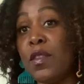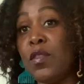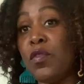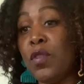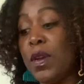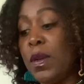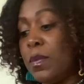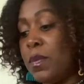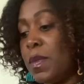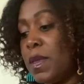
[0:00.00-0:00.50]

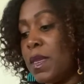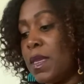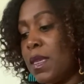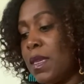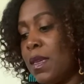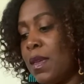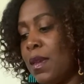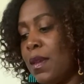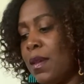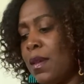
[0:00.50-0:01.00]
drums.
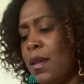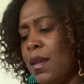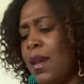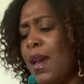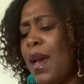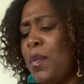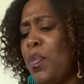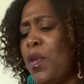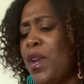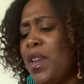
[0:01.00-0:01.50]

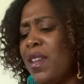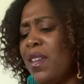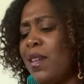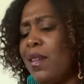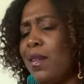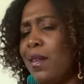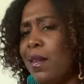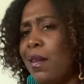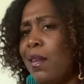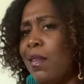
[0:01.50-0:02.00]
I'm pretty
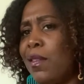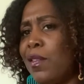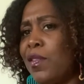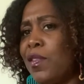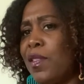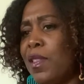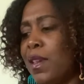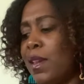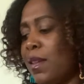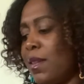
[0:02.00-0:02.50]
good at all those
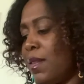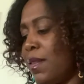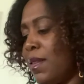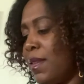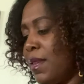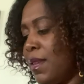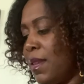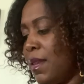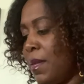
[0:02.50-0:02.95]
things.